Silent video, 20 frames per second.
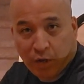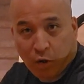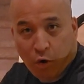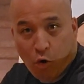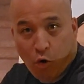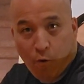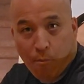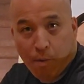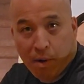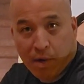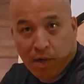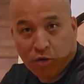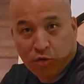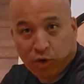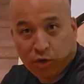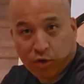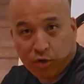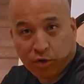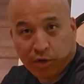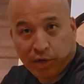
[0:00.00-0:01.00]
whole body
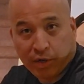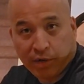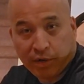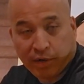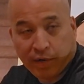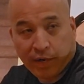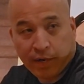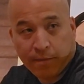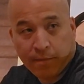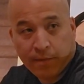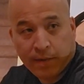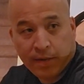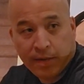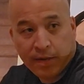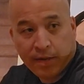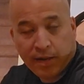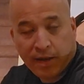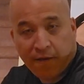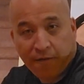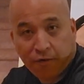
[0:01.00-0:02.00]
structure there. Okay.
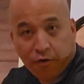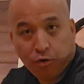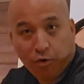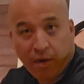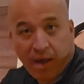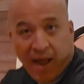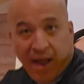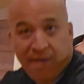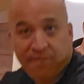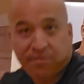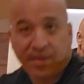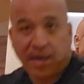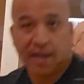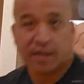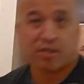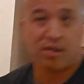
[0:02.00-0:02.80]
If you don't have that, it's